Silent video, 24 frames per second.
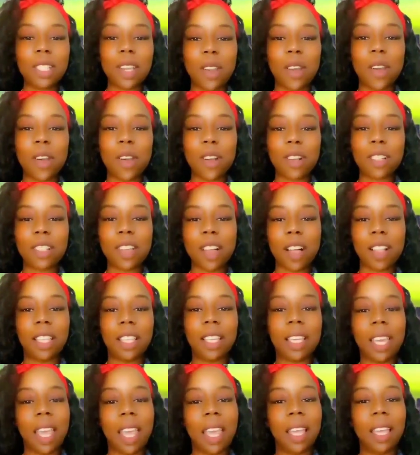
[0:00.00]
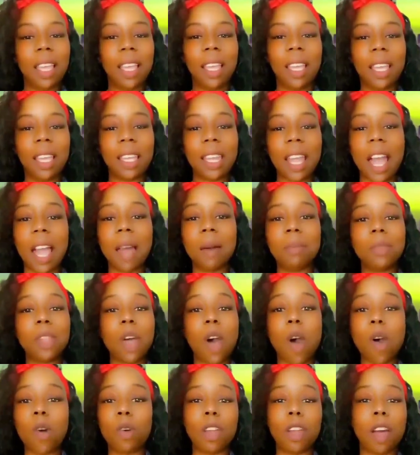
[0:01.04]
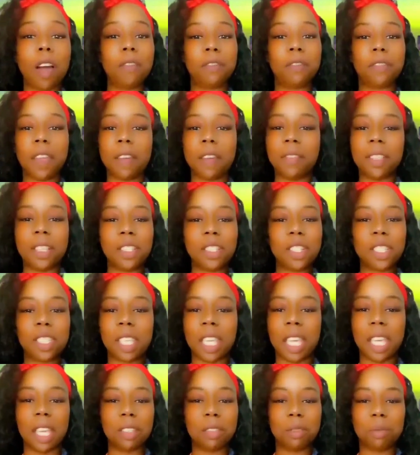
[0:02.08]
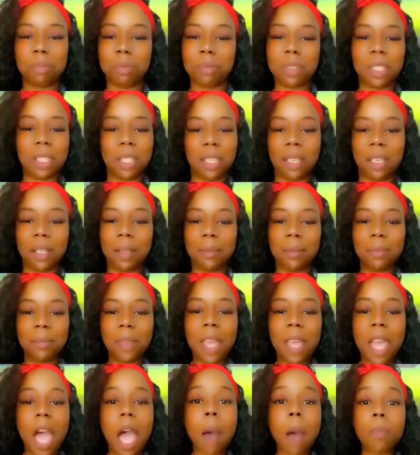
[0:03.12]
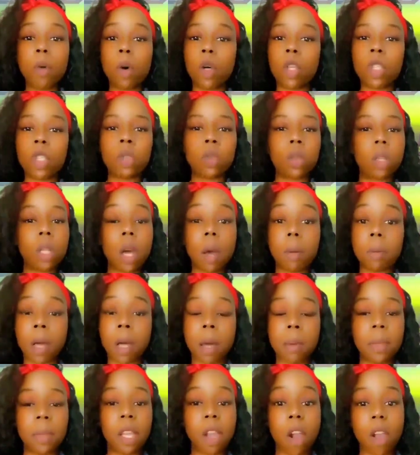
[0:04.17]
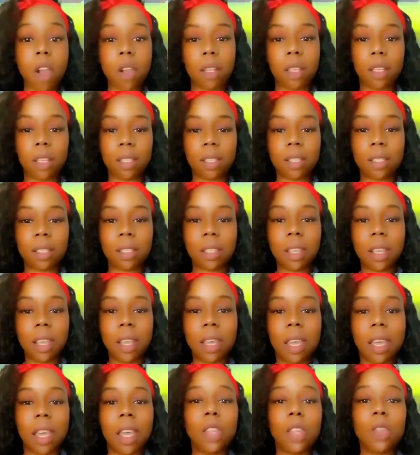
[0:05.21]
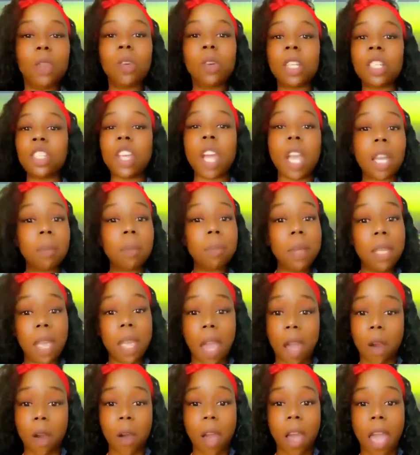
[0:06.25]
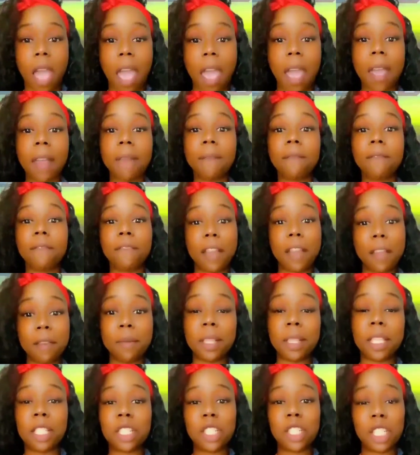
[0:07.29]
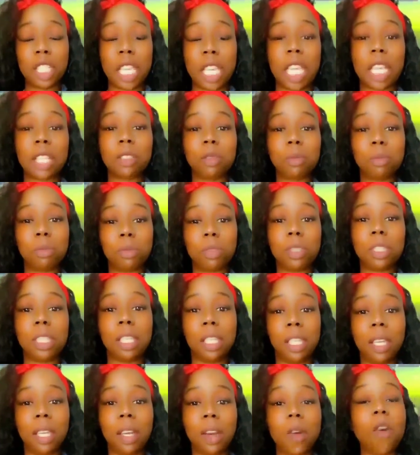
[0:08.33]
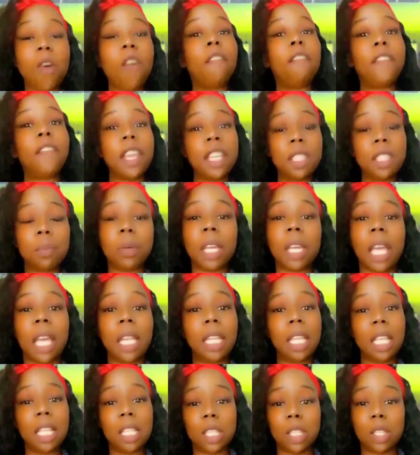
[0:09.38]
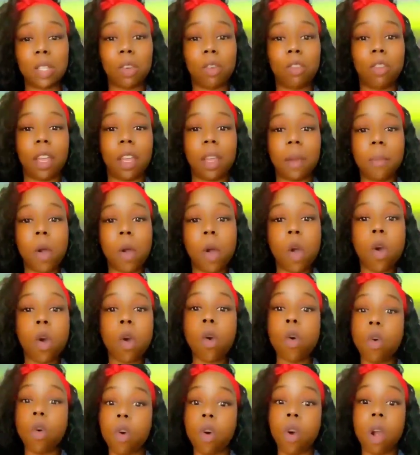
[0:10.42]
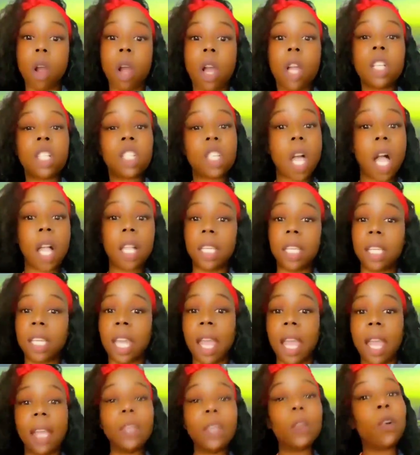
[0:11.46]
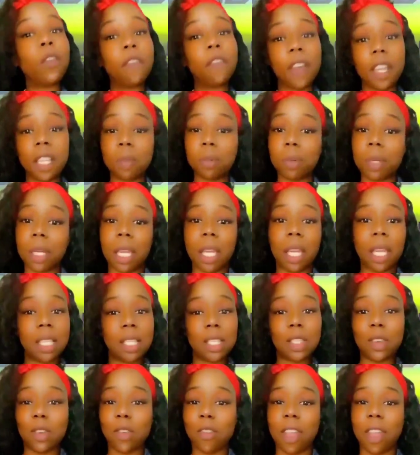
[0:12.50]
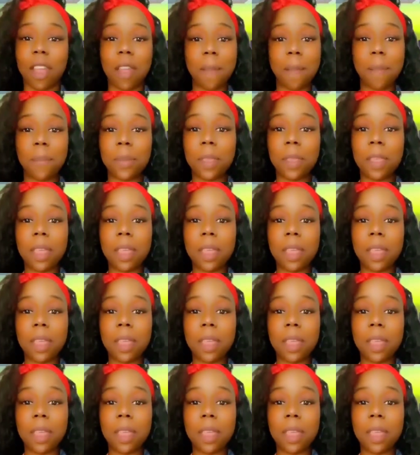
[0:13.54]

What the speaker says: is your girl Charlie Kane here, and I'm the owner of Fabulous's Candle Boutique. I'm also an upcoming artist. You can check me out at Fabulous's Candle Boutique on Facebook and Instagram, or Charlie Kane on Facebook and Instagram.